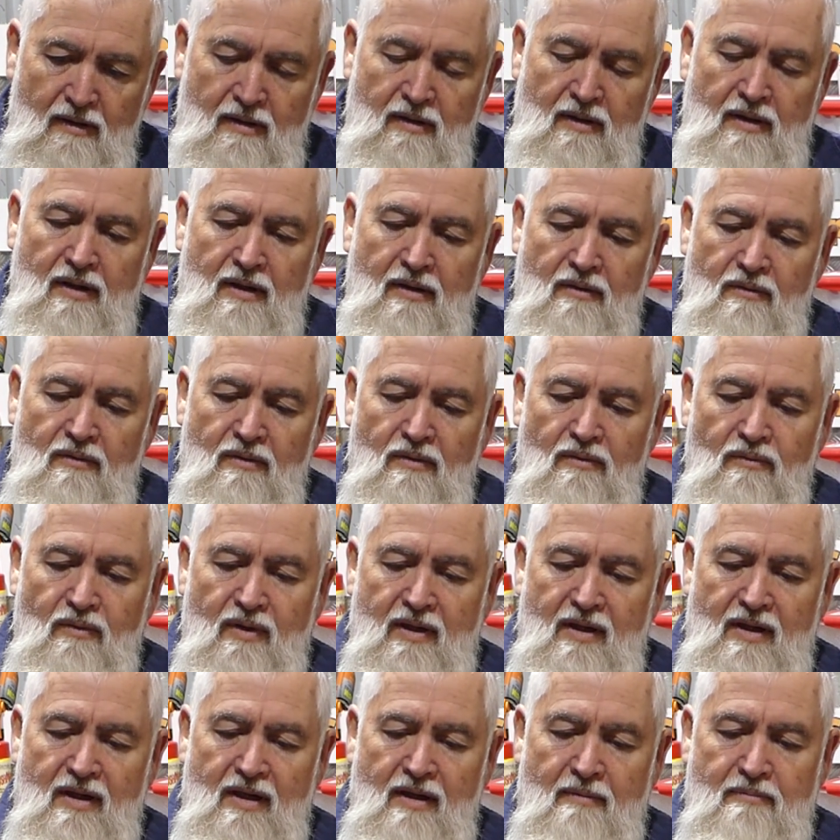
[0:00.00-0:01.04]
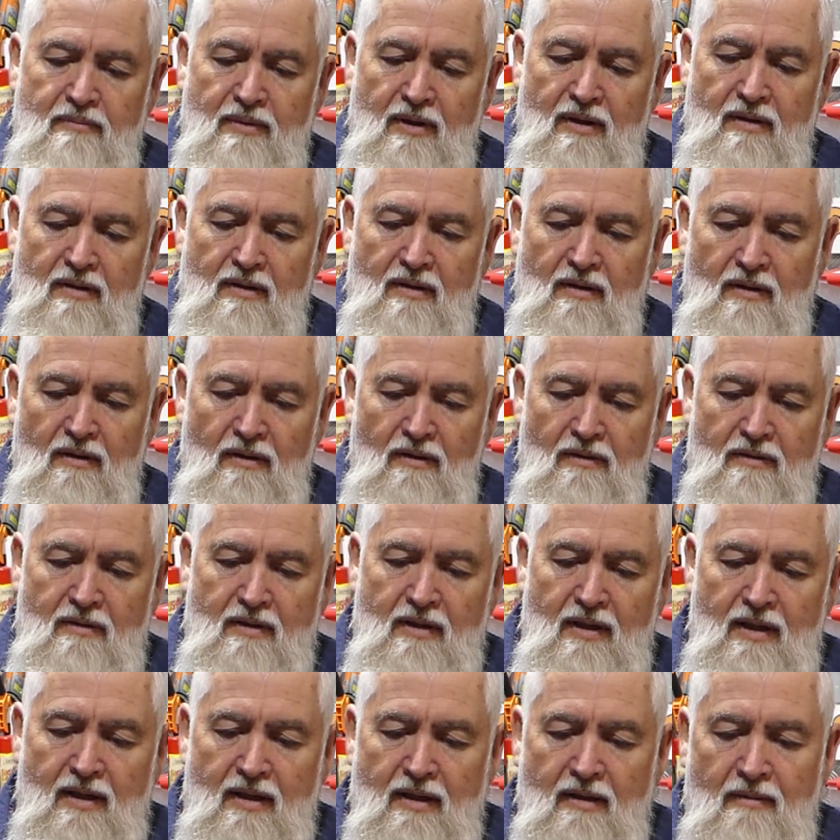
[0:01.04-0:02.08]
and we nip the
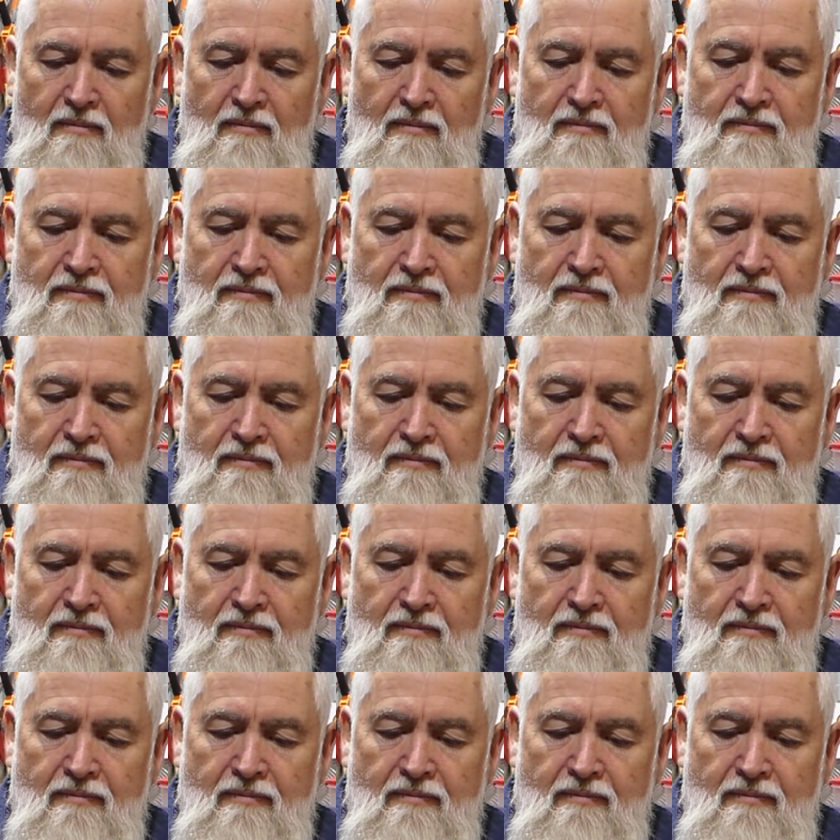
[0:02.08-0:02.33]
lock nut up.